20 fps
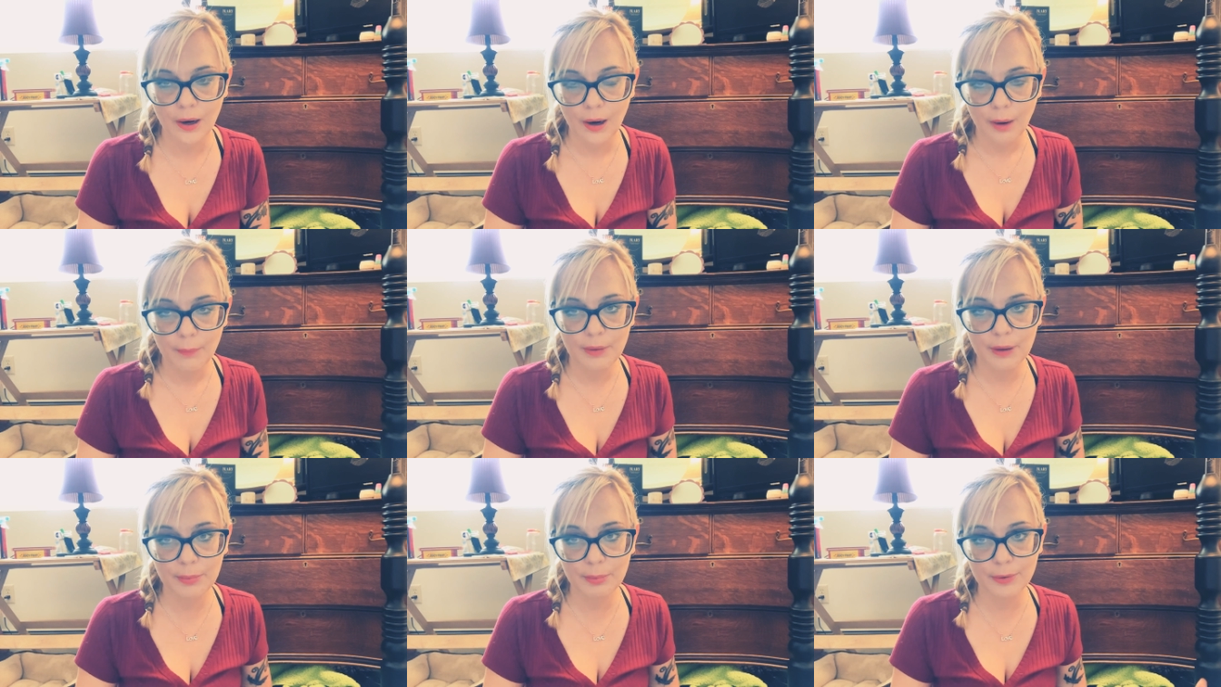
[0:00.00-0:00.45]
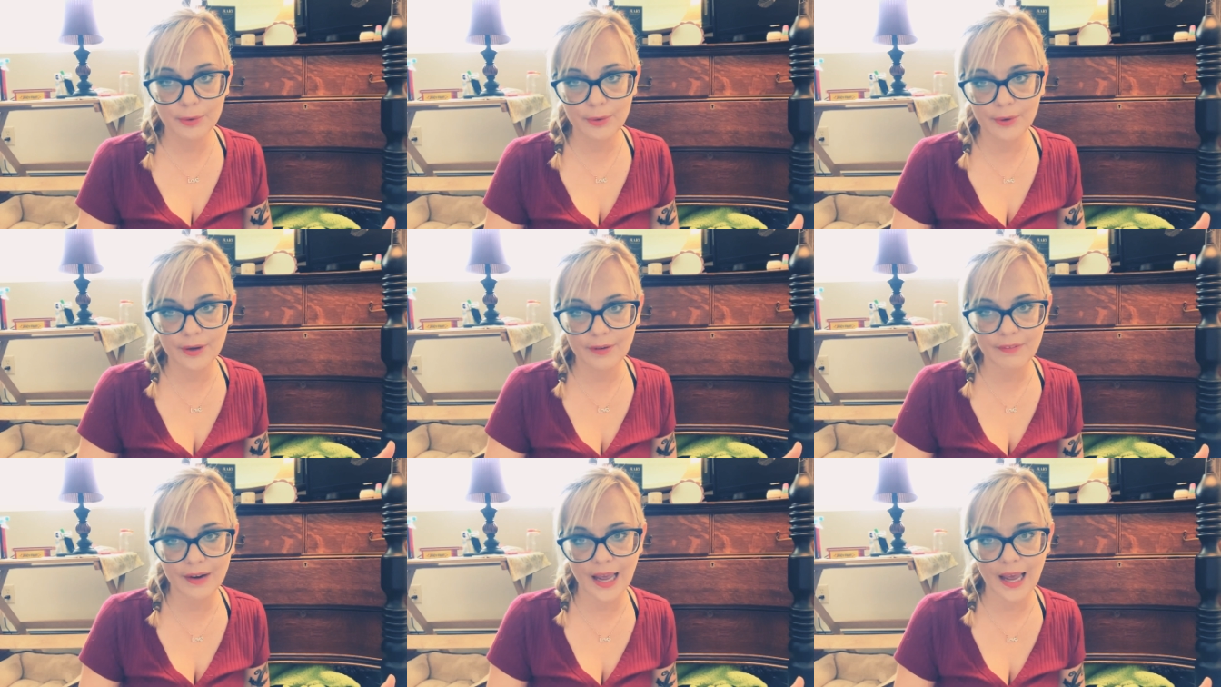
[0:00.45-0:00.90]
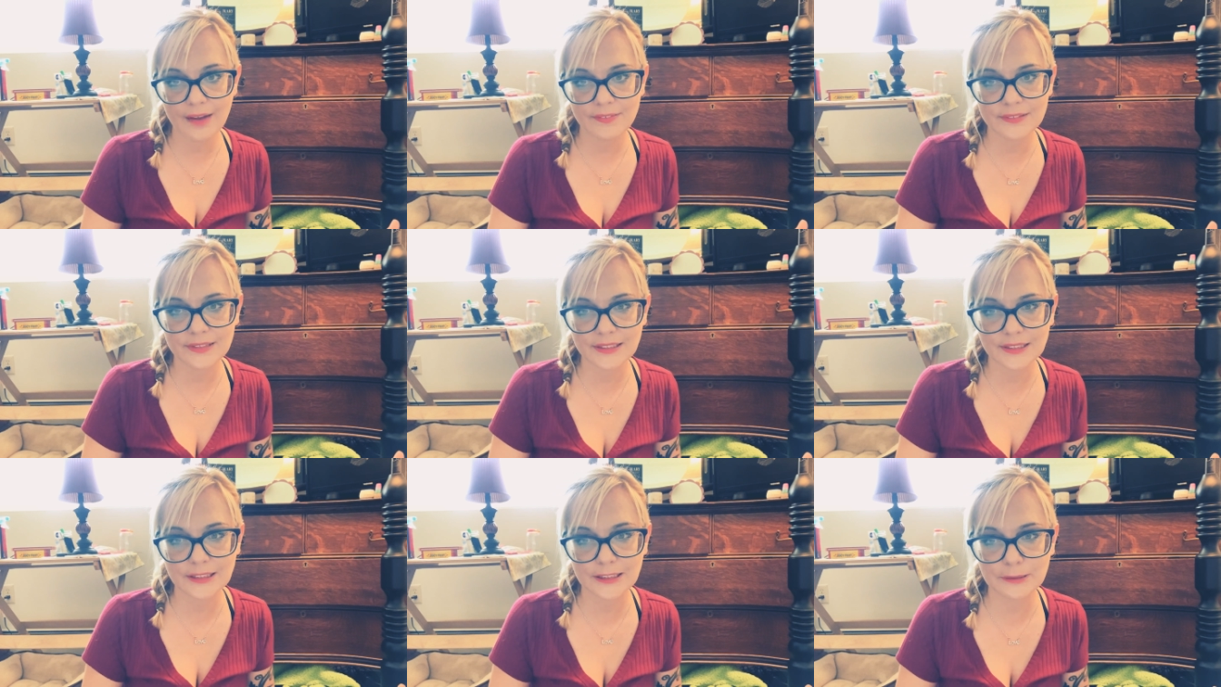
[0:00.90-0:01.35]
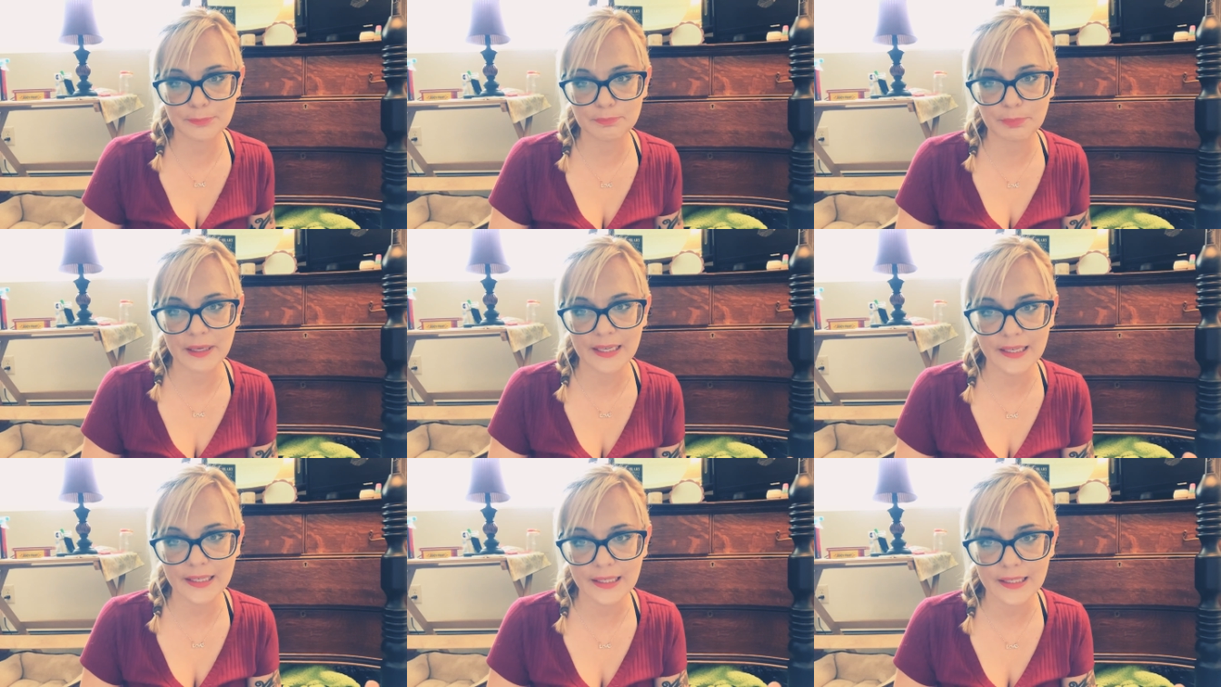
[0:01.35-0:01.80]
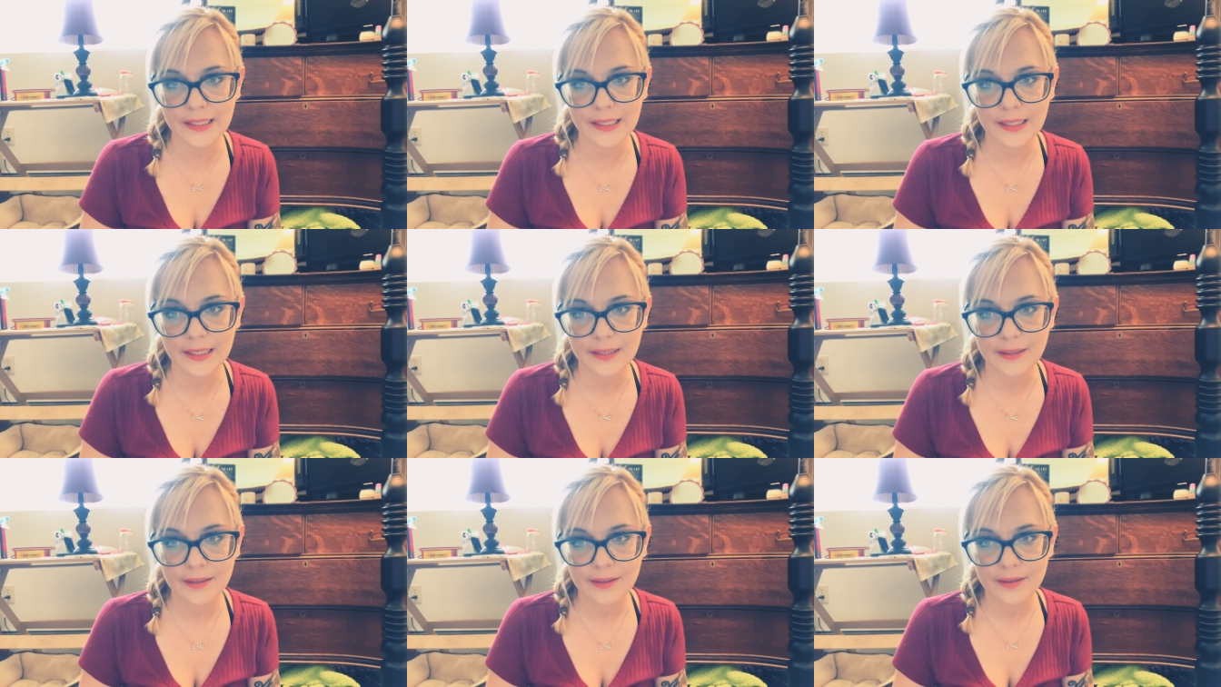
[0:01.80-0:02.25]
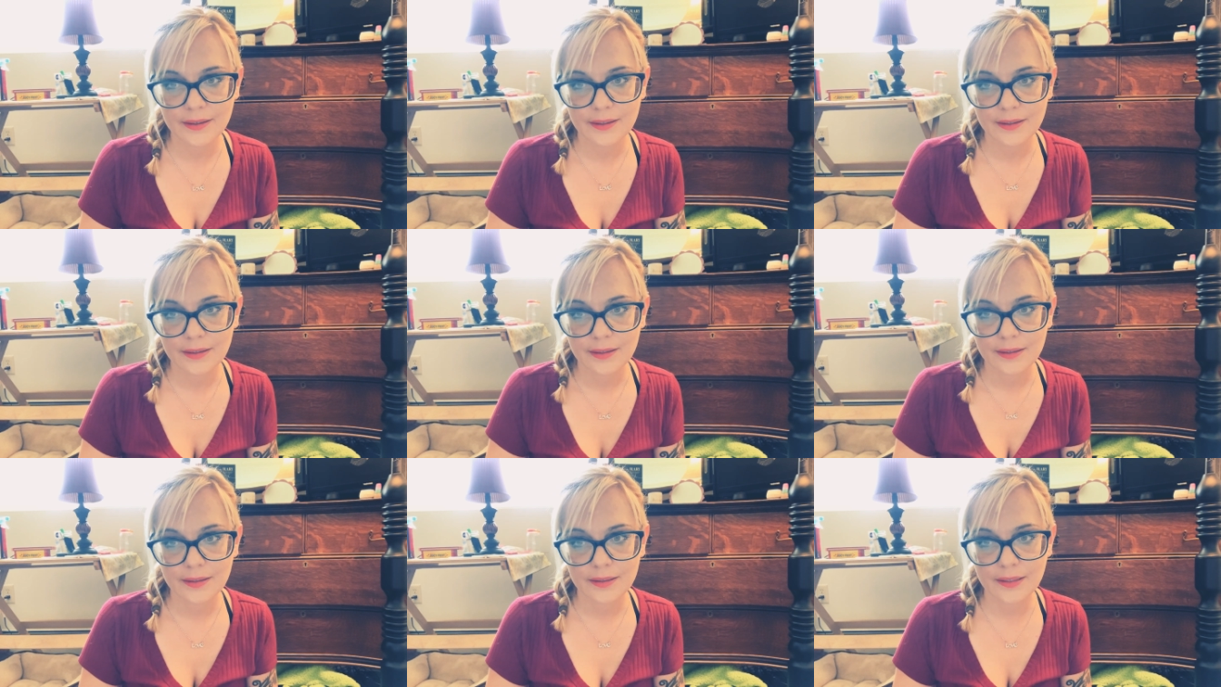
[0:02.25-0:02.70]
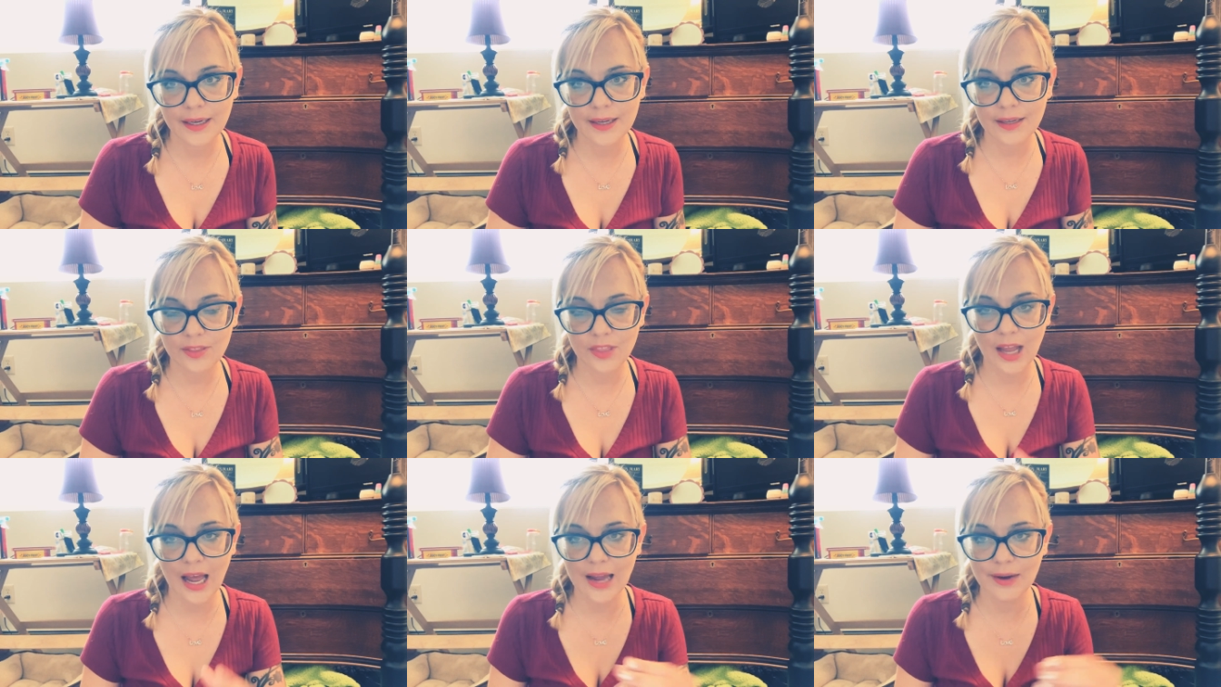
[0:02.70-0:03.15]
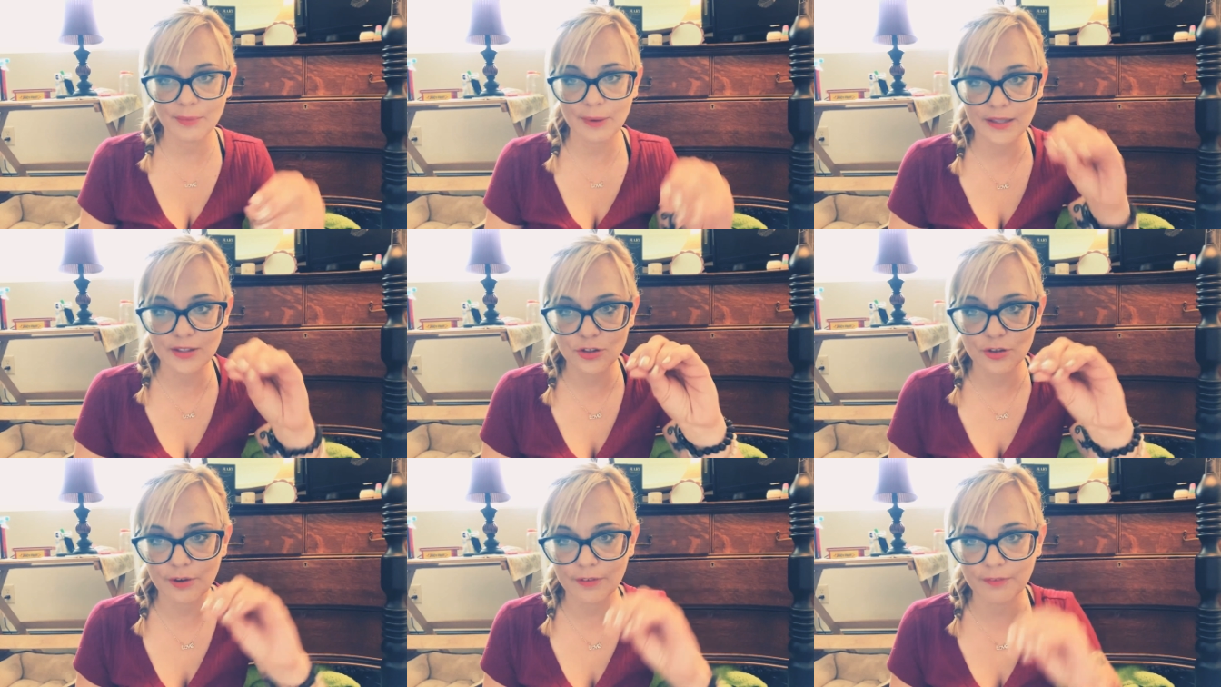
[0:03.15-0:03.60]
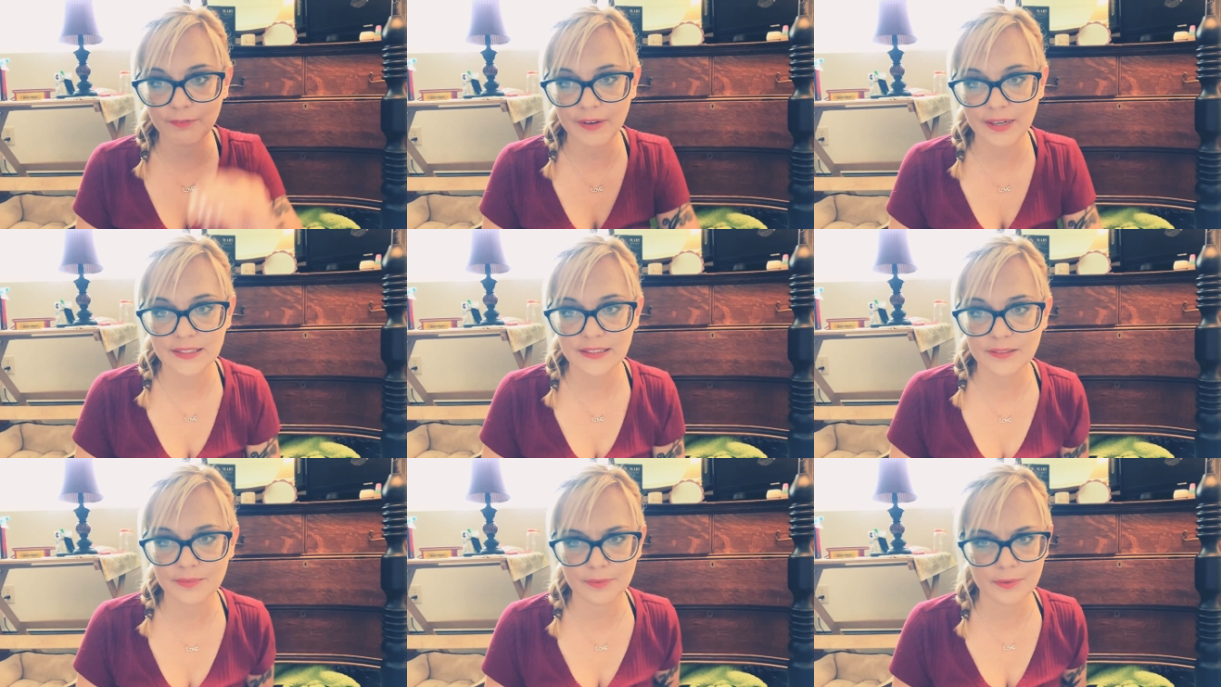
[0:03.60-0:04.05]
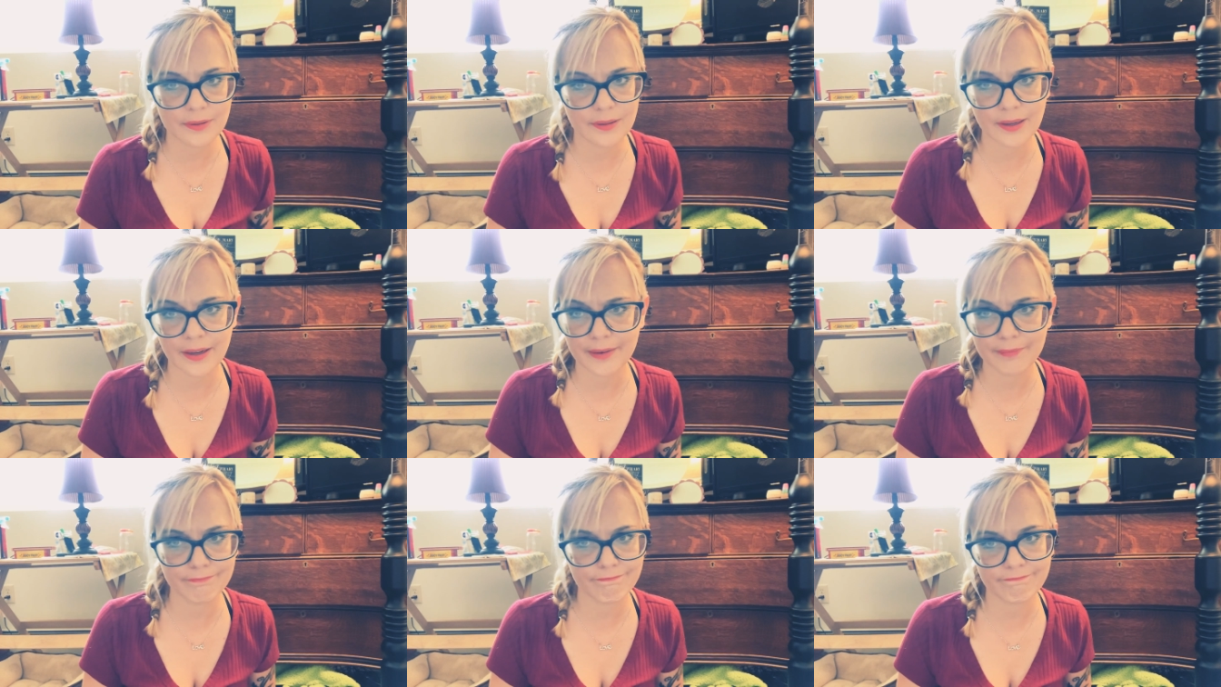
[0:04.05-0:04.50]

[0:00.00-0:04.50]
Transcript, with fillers: people don't even have to speak. They could lie right to our face and we're like,